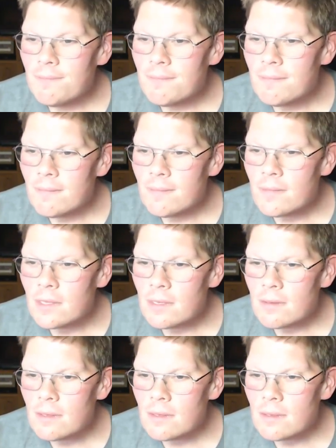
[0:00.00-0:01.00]

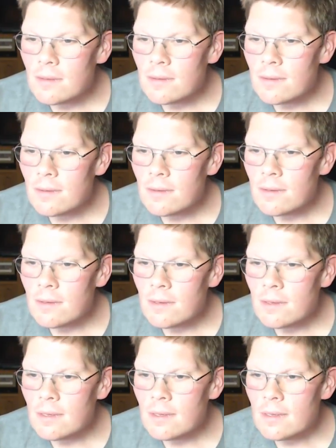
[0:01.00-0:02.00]

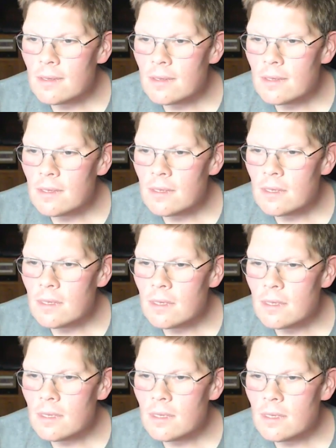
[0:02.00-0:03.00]

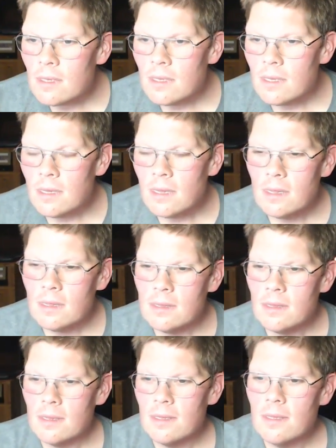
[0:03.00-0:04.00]

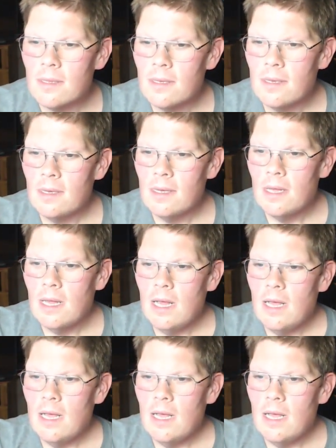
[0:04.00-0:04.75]
(no one is talking)